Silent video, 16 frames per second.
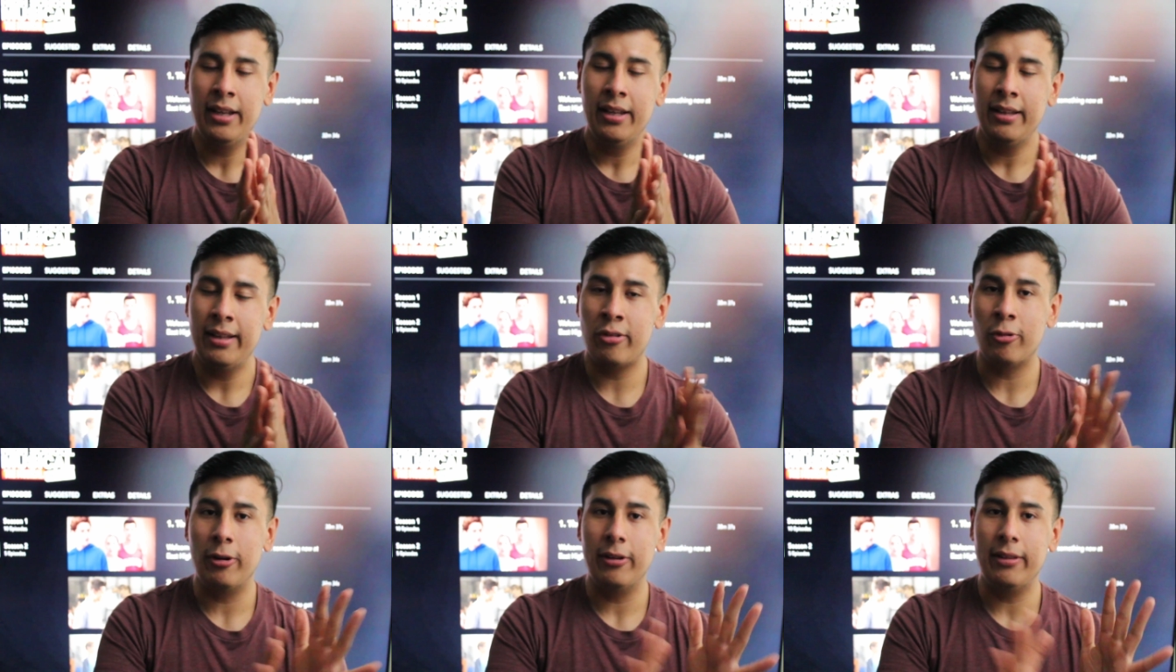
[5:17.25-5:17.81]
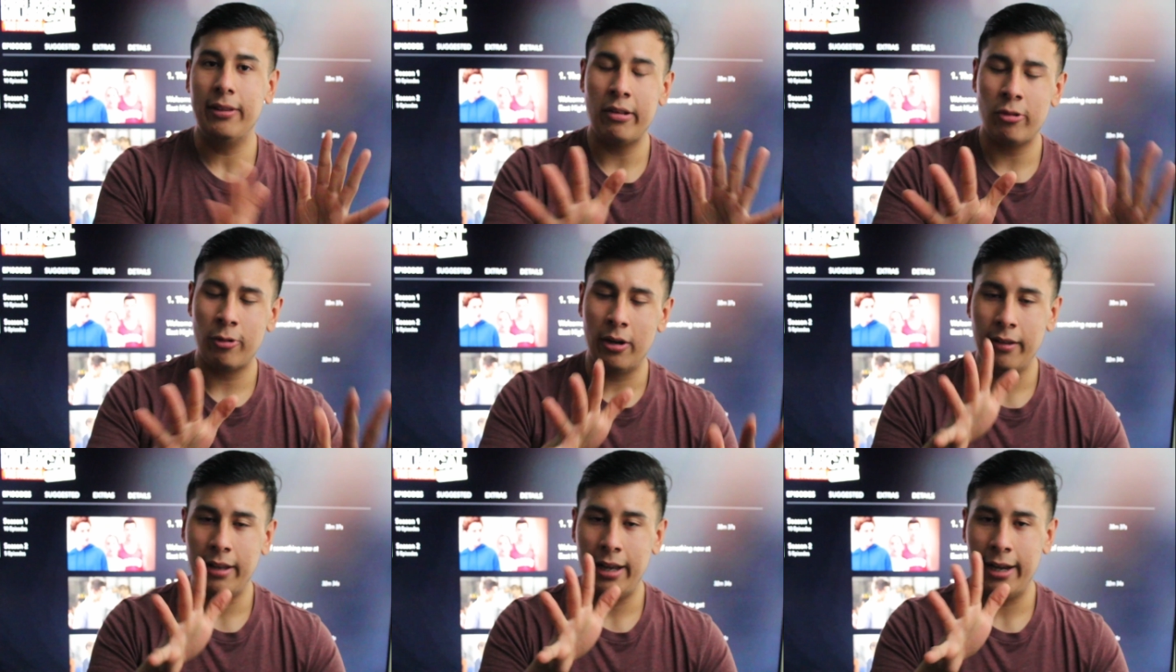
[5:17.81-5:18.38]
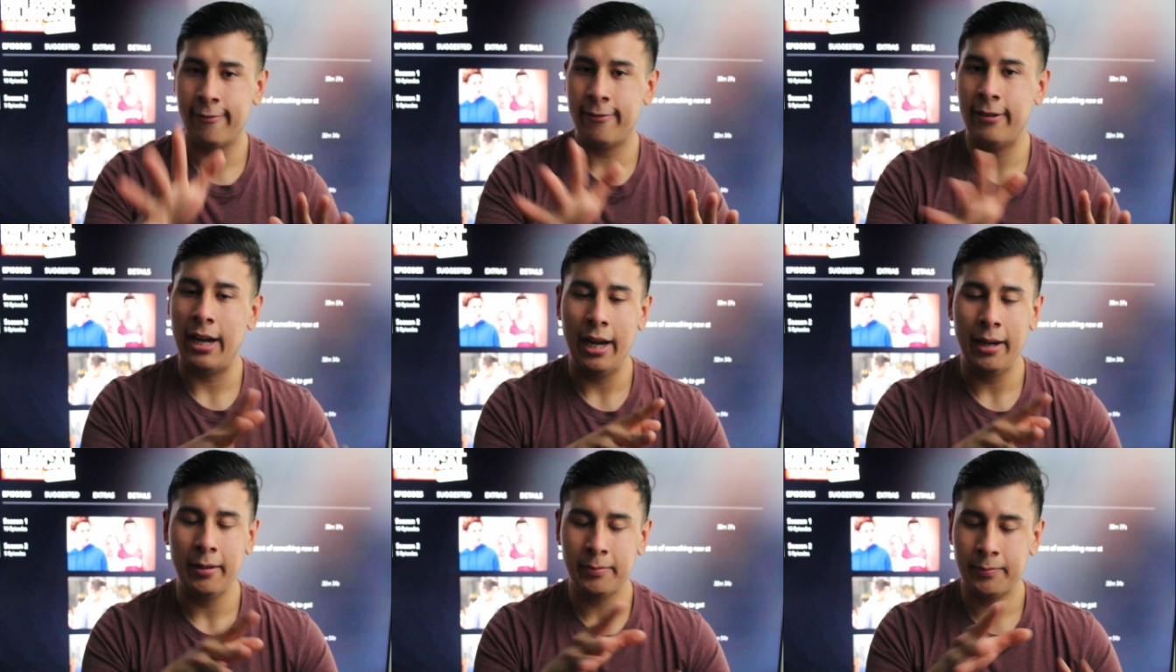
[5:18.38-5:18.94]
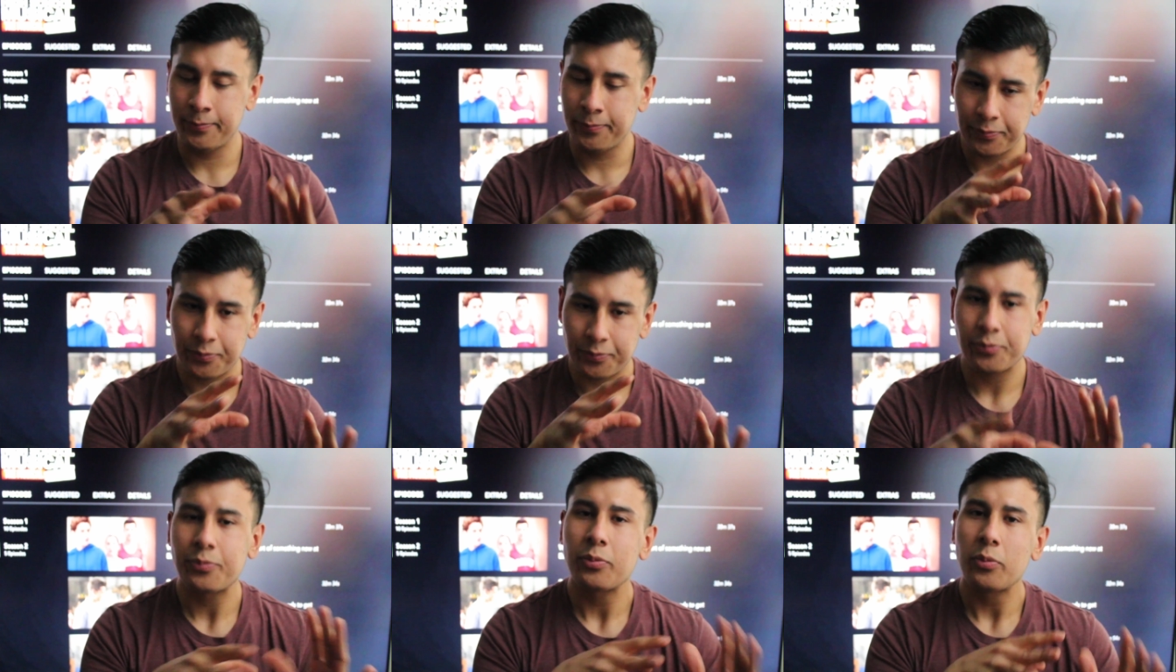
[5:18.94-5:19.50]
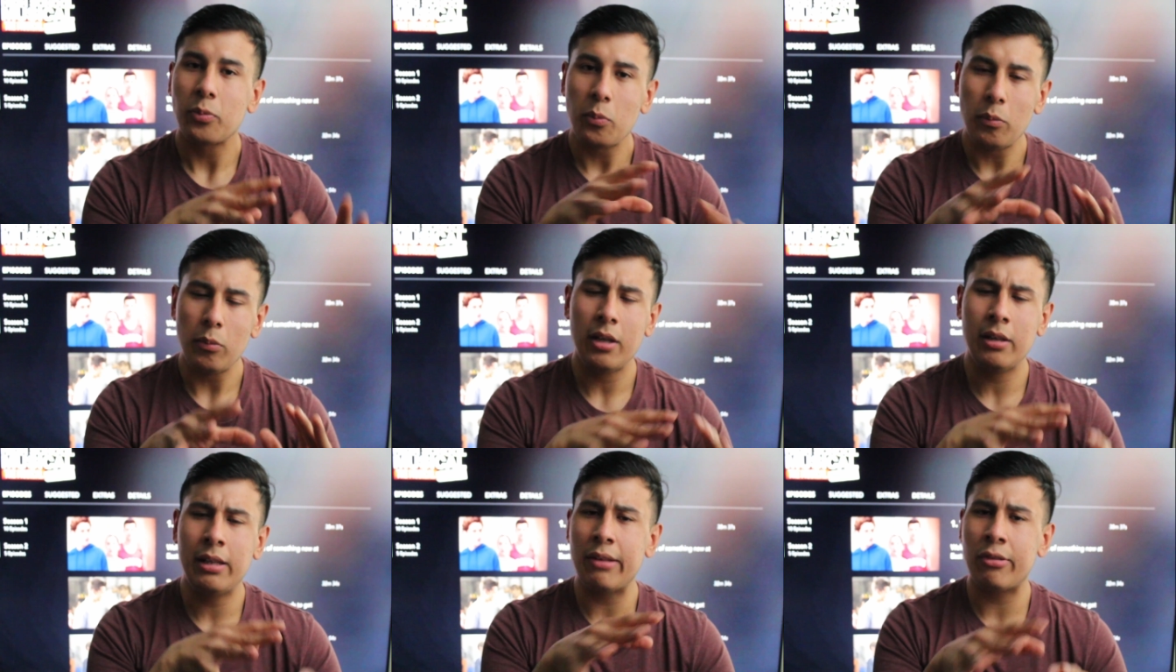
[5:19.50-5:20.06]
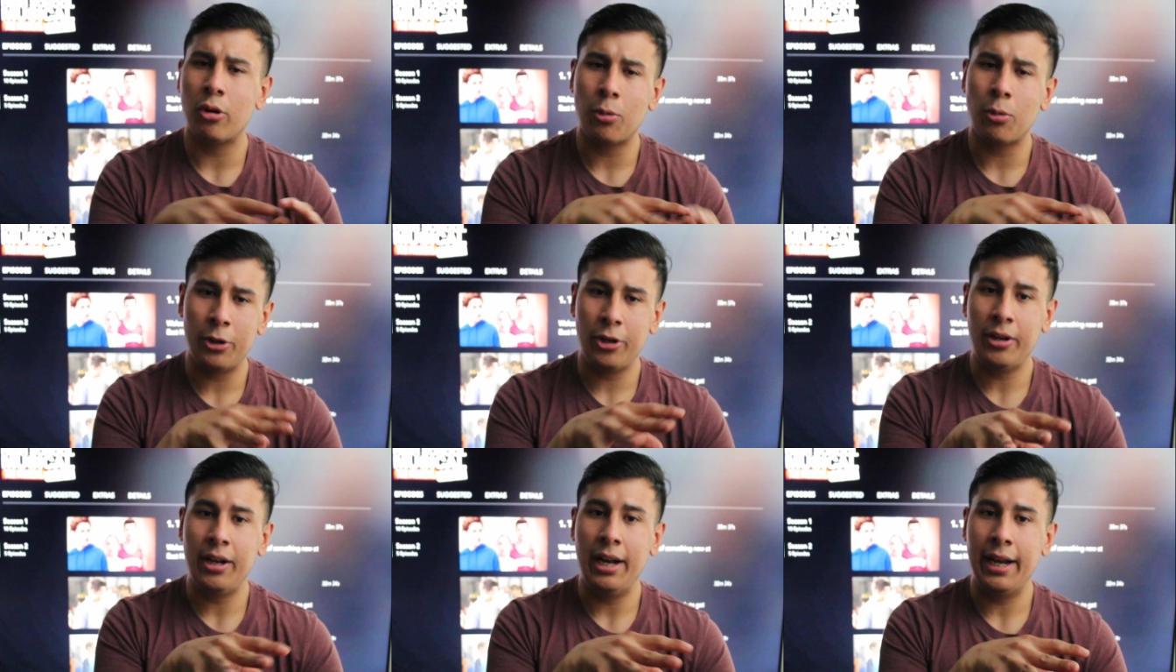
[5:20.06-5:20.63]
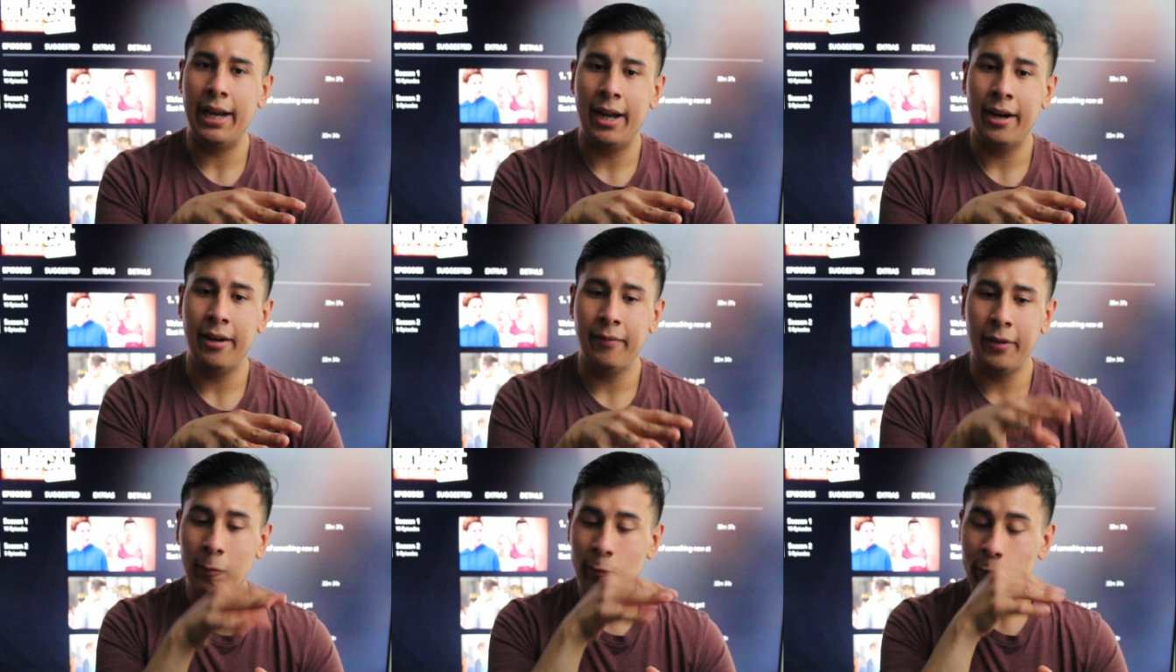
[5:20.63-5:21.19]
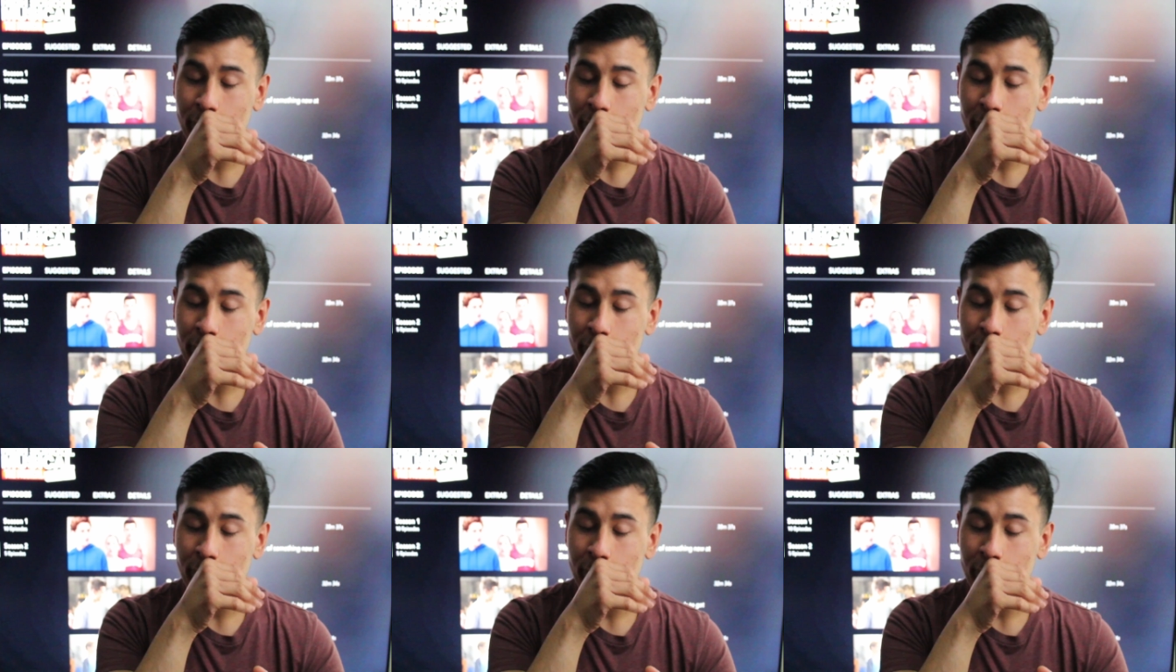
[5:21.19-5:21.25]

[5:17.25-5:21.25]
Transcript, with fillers: That's sort of, that's sort of like vibe. And that's sort of what you're getting out of it.